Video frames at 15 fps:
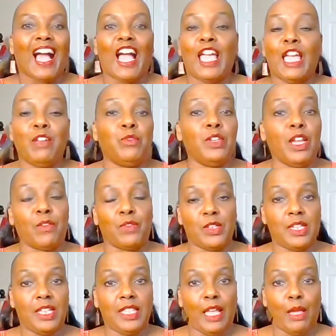I have never
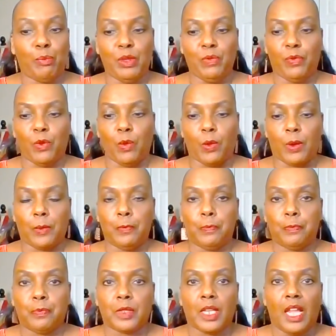done that before.
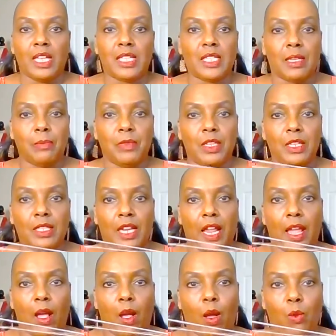It's something that
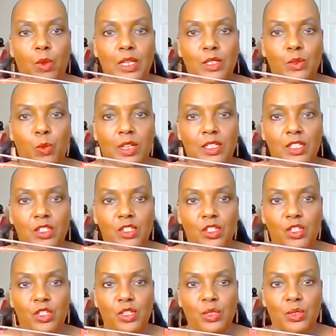I always wanted to
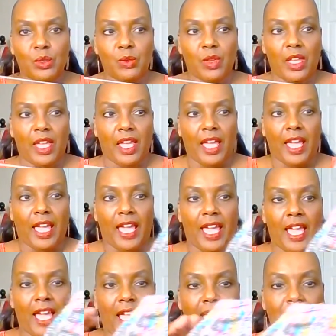do,
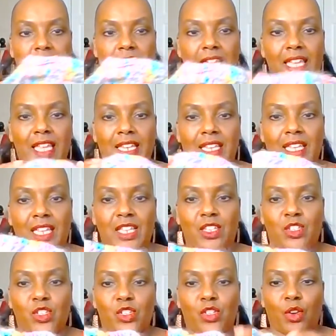and it
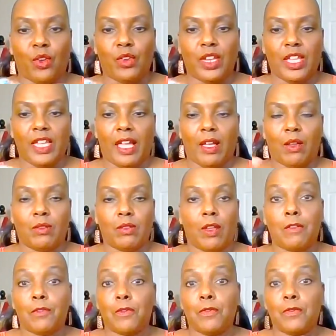is turning out
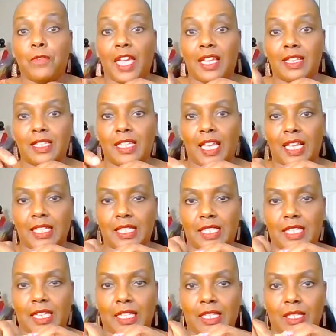
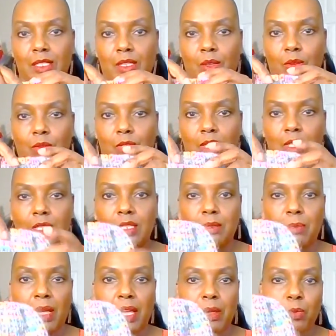fantastic. So this is
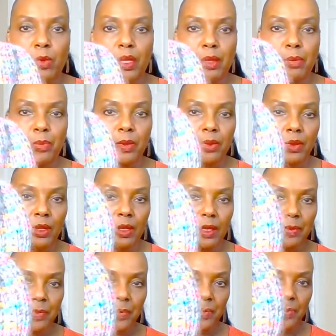my whip.
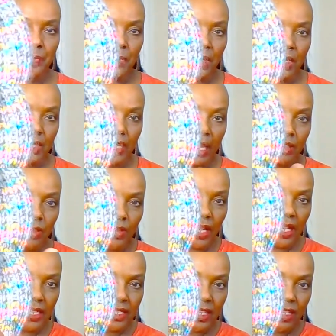Now you
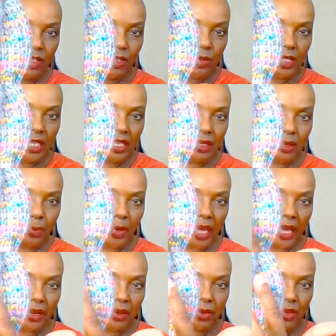guys, can you see the
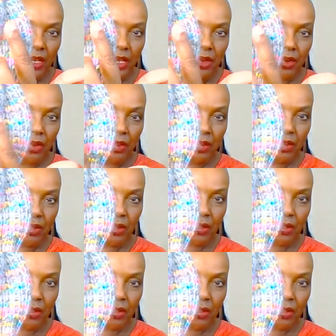pattern here?